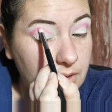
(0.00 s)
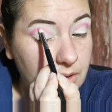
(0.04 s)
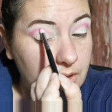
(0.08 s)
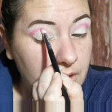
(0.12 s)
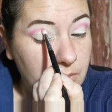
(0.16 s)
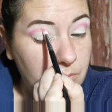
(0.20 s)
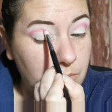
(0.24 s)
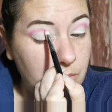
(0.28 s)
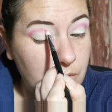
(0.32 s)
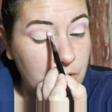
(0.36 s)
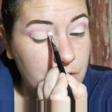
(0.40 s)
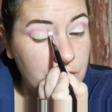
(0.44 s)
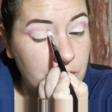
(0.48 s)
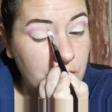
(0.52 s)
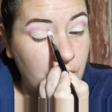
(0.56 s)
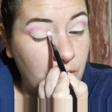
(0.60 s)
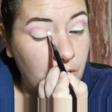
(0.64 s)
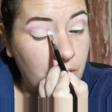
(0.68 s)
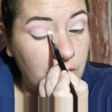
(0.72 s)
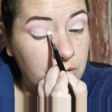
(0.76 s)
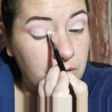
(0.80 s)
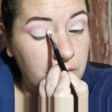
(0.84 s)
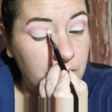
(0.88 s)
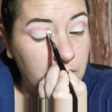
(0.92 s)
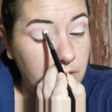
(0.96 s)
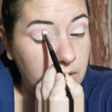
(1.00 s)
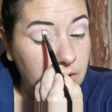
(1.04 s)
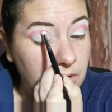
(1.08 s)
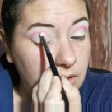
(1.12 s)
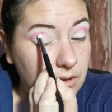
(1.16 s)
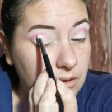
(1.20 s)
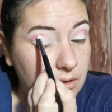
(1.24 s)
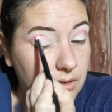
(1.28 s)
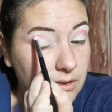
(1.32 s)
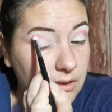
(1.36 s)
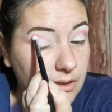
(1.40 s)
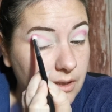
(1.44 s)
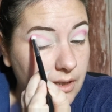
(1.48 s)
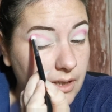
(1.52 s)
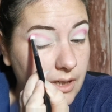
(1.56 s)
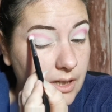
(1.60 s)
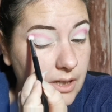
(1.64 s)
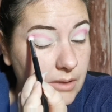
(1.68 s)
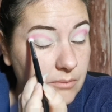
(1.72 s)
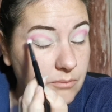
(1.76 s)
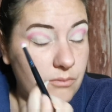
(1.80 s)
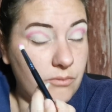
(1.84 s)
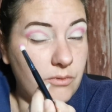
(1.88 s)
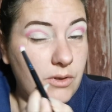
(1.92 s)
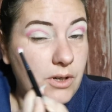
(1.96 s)
the brush on
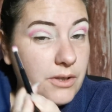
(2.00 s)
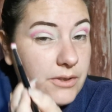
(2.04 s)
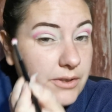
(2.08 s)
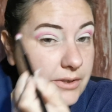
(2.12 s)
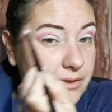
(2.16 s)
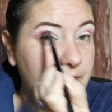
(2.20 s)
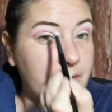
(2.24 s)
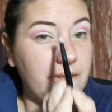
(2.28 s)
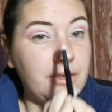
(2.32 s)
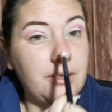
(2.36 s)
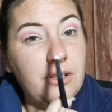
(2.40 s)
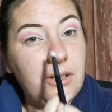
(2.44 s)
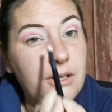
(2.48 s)
rather than